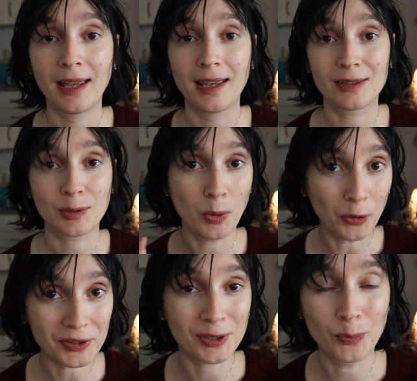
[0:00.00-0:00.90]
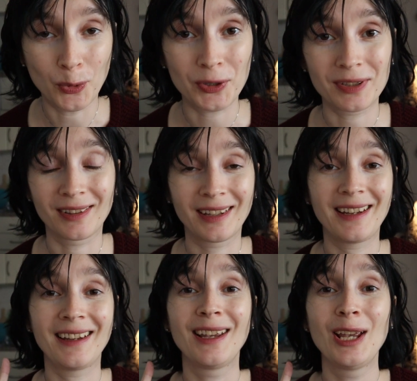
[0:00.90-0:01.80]
and most
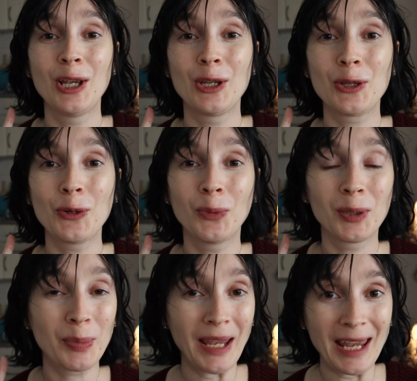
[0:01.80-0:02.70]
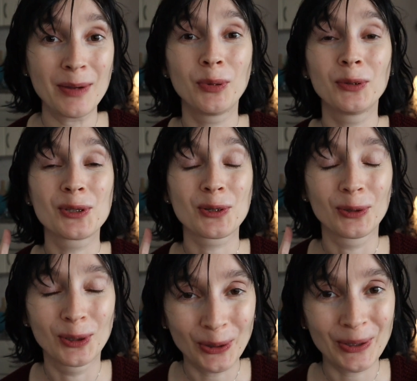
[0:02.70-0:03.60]
importantly, you will be able to
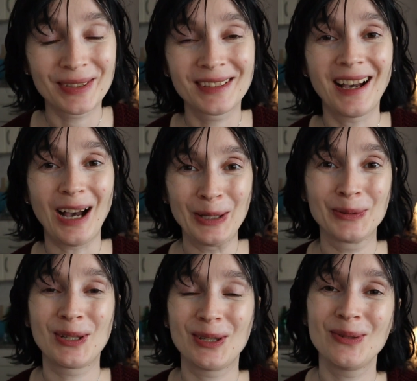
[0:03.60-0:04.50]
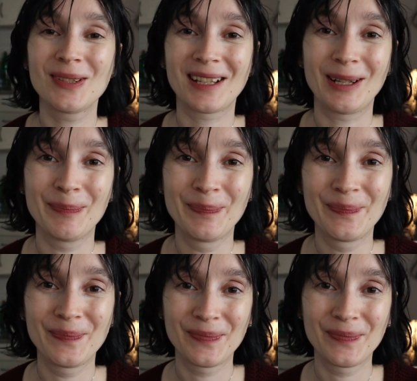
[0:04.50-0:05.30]
learn how to use them.